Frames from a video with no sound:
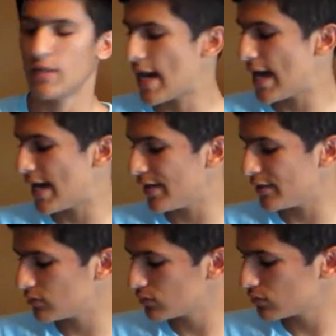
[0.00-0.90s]

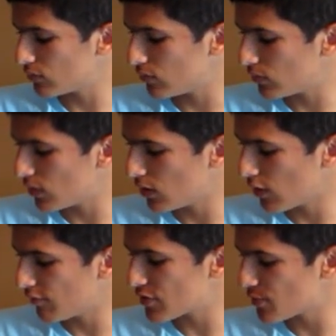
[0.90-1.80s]
I
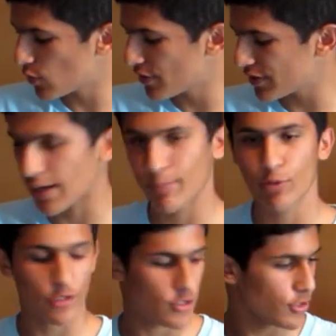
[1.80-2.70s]
love this board, and I'm
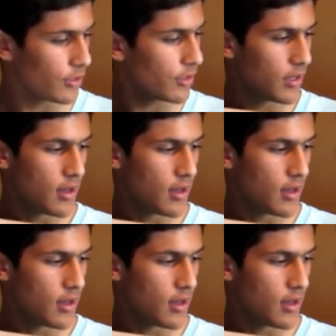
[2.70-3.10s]
pretty sure